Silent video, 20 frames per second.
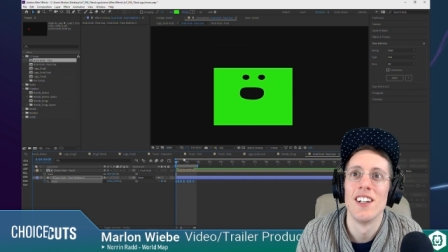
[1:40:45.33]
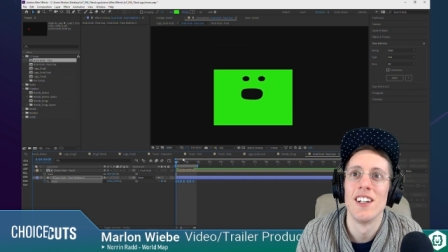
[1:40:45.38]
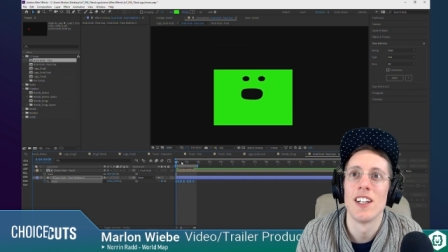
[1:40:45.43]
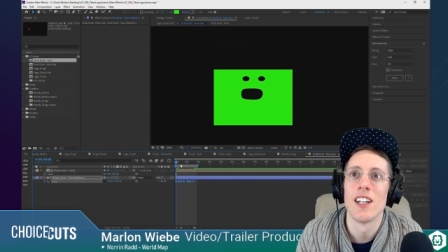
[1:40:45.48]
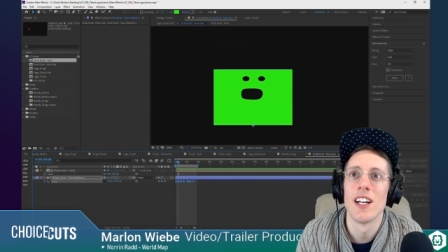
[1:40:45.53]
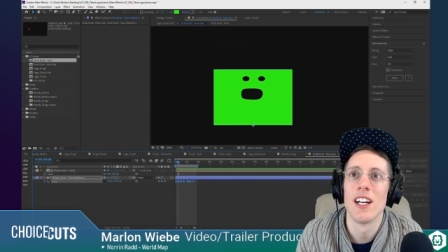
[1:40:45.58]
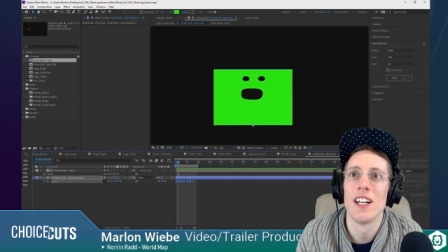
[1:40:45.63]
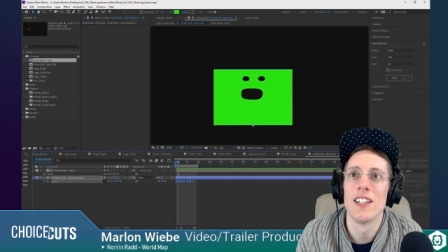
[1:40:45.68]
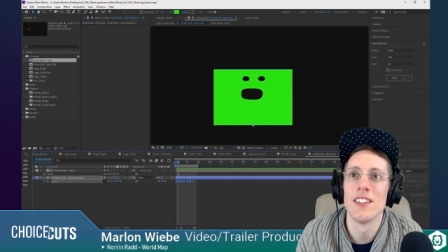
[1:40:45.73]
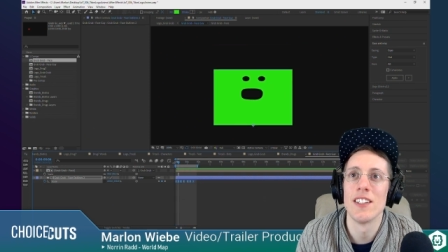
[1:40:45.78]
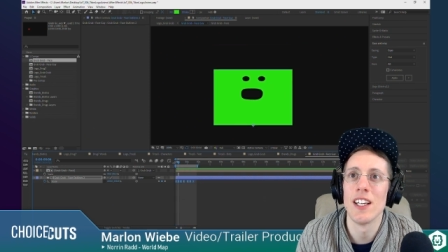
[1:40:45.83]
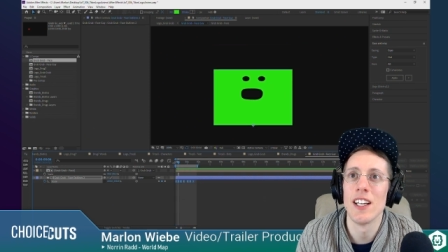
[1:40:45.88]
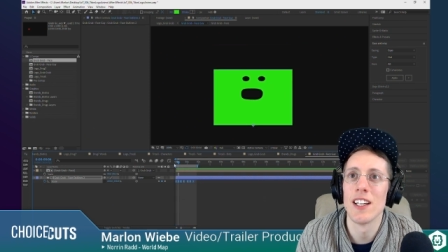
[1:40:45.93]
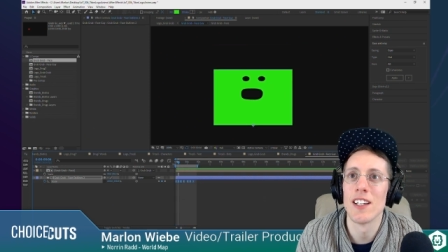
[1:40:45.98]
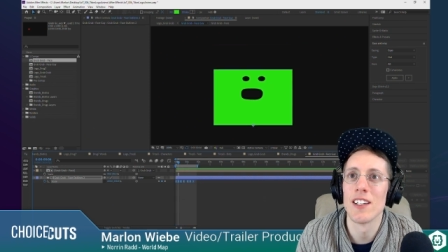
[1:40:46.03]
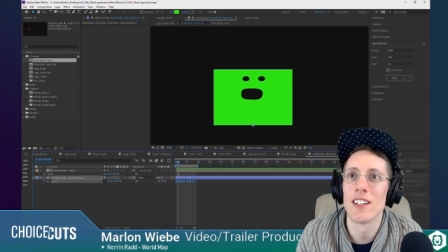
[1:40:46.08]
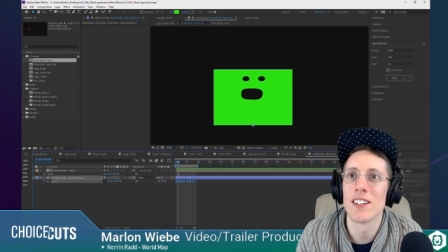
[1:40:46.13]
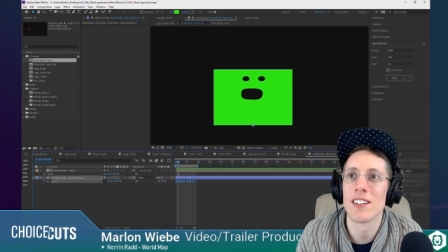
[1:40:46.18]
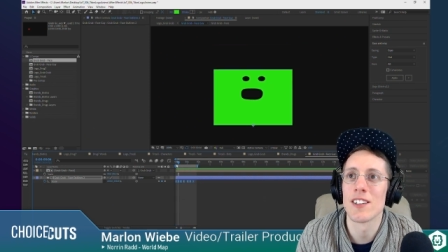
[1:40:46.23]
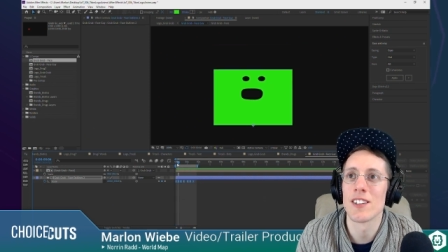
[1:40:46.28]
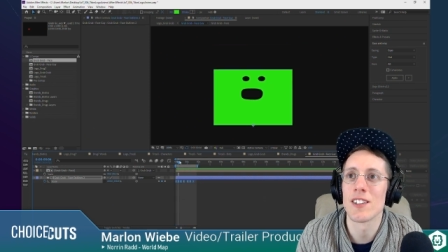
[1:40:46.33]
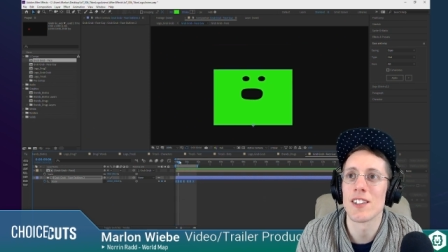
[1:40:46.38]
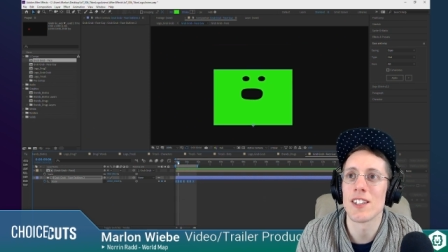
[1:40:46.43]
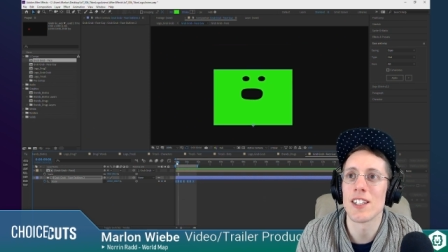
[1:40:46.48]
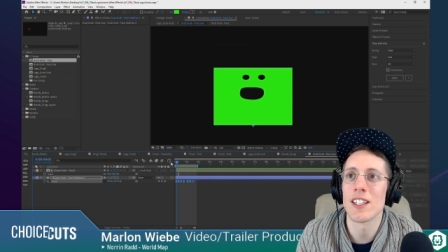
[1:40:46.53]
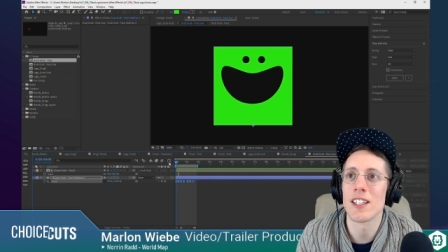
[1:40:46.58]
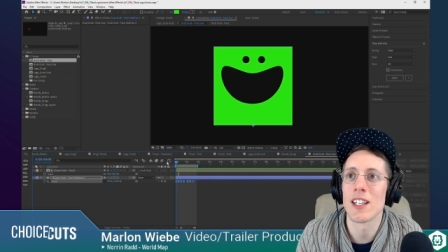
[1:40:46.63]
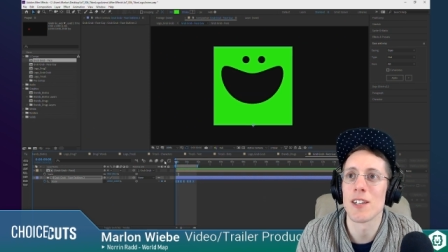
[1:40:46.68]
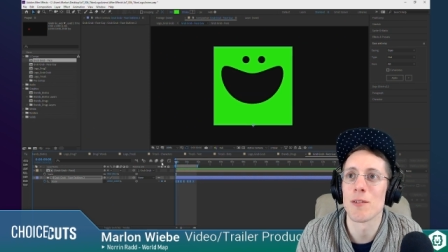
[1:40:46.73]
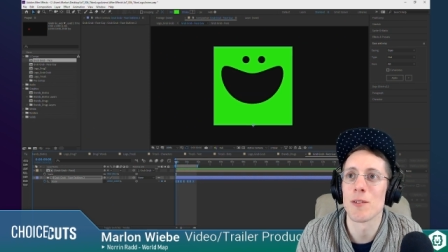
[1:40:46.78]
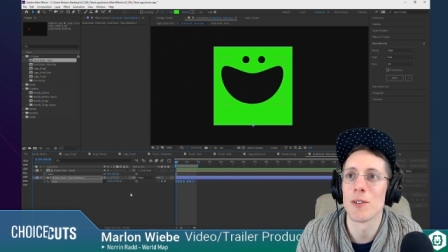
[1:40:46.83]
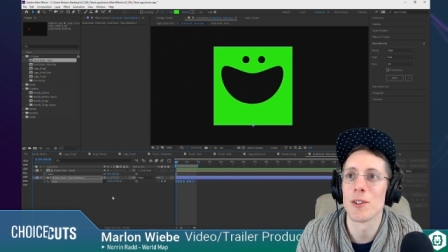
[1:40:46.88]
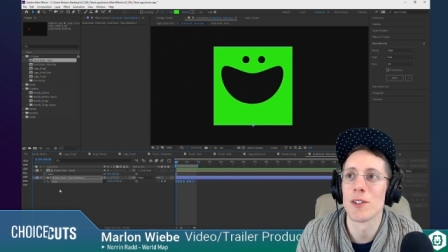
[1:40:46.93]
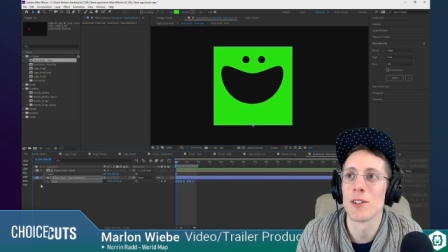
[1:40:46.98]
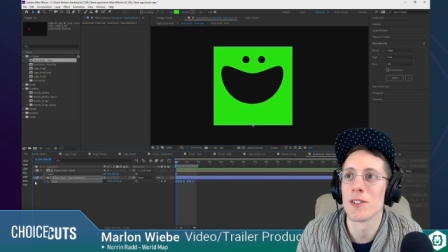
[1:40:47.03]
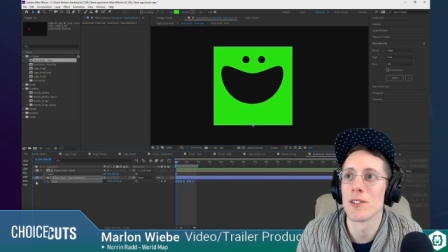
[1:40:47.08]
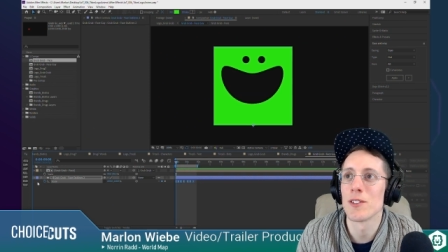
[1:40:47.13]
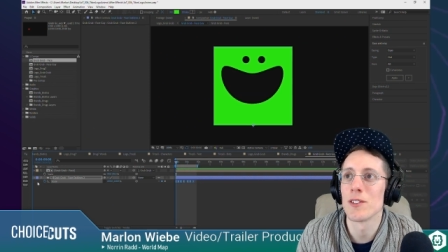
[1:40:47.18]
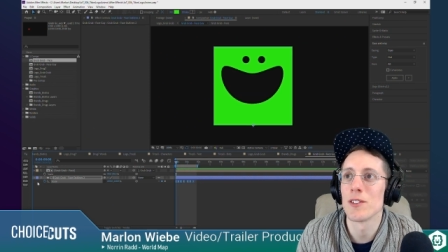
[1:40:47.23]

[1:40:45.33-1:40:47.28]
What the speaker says: And then the thing that will...